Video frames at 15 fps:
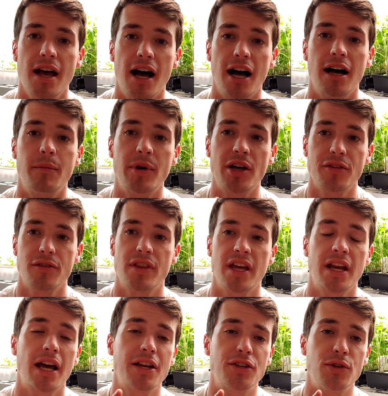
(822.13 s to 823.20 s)
Other
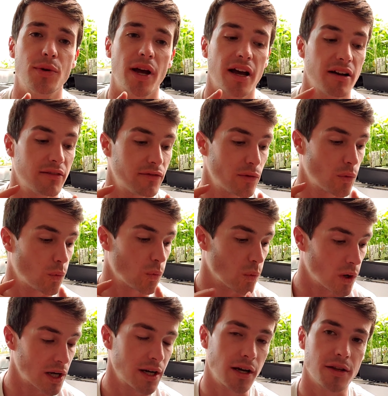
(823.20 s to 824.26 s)
than I do have
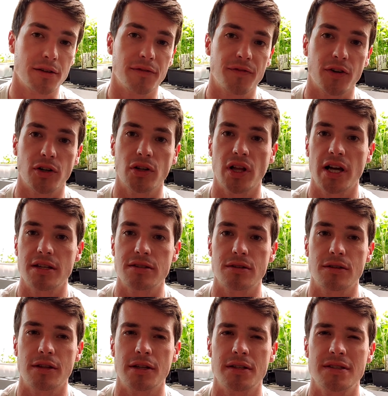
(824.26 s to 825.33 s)
one other
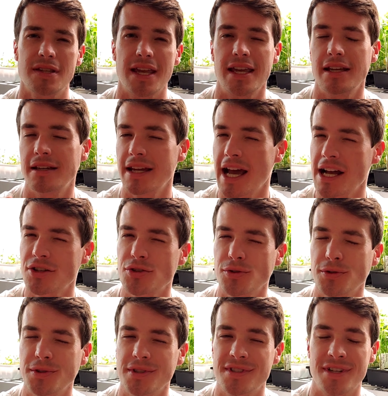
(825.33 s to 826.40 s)
fertilizer that's a natural.